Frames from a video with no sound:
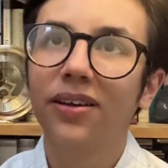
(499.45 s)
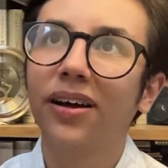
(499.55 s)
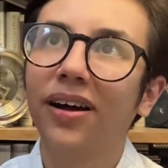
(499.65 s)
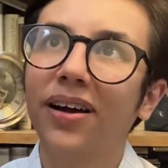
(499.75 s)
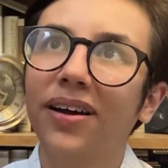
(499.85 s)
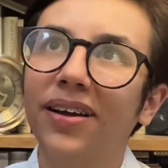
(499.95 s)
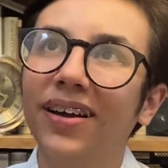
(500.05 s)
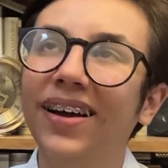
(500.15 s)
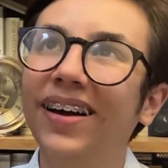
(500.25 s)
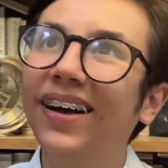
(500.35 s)

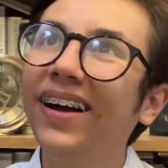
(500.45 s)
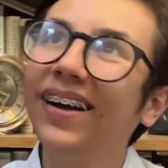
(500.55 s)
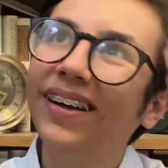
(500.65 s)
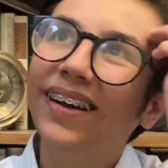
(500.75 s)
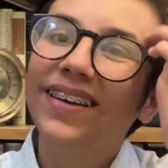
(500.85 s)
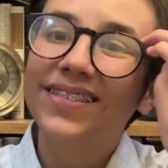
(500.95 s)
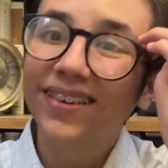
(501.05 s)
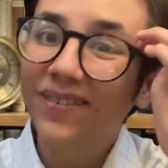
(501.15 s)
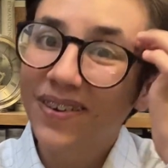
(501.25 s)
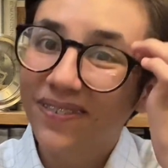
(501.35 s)

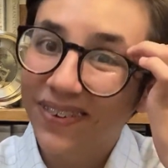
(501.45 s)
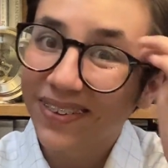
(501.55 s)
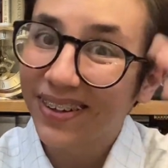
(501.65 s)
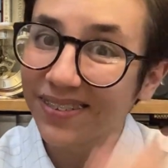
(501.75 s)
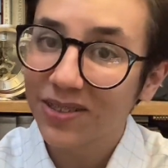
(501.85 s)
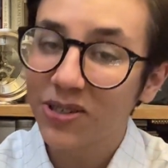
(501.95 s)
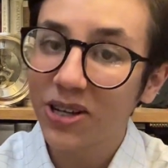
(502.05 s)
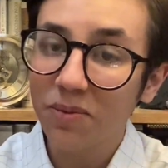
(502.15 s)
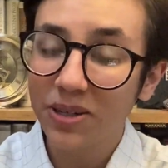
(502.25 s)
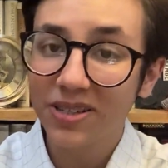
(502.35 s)
Sorry, we have gone down
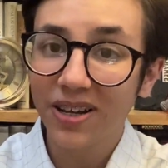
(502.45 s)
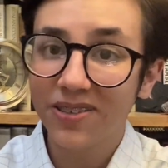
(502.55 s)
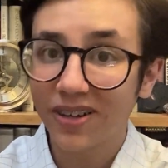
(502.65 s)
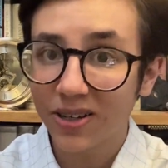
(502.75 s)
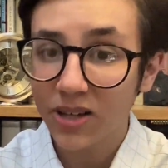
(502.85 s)
so many sidetracks.